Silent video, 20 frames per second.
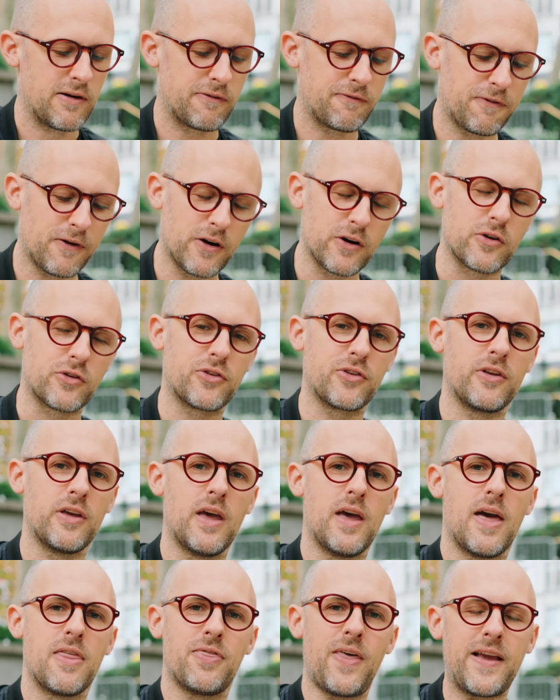First,
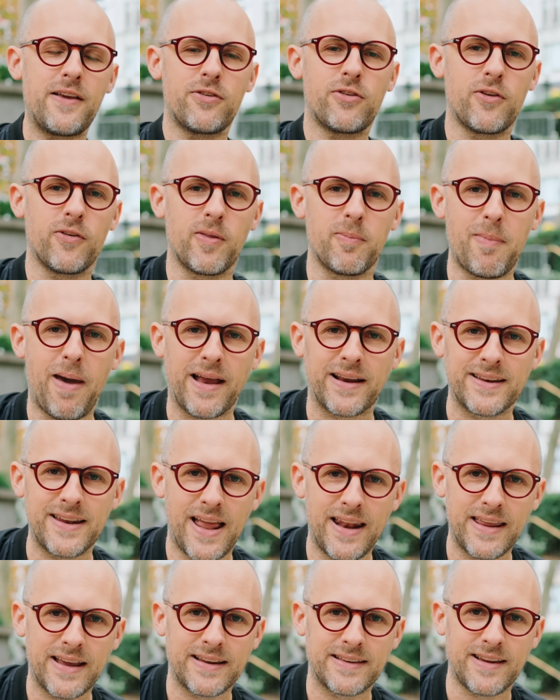thanks to the
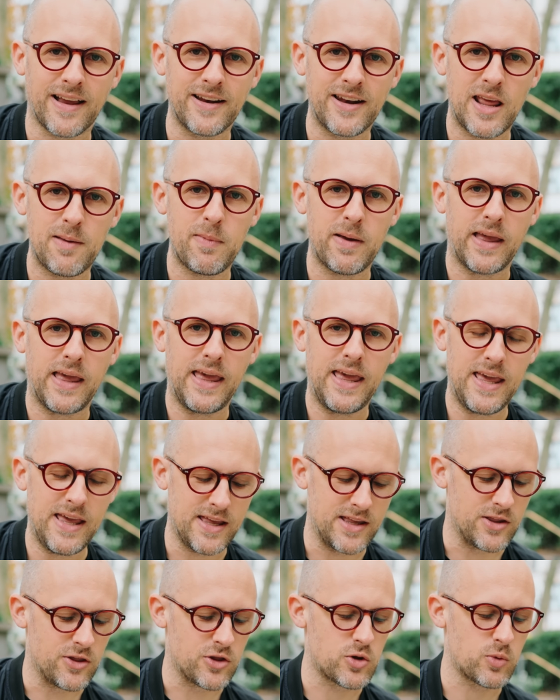magnetic dynamic
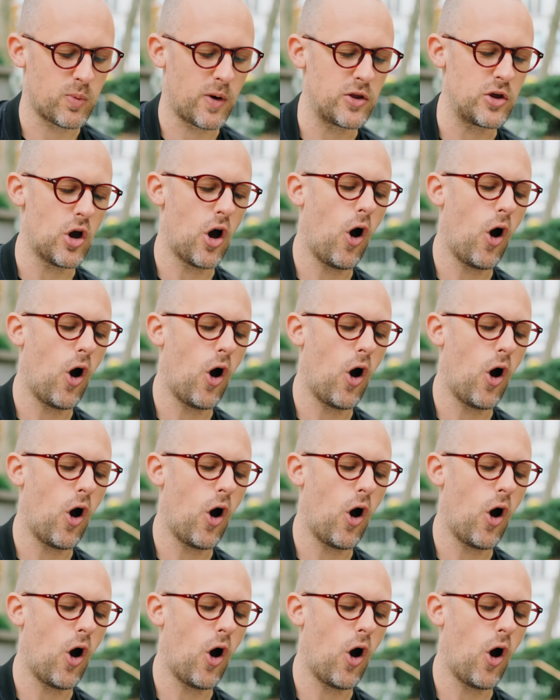hinge, when you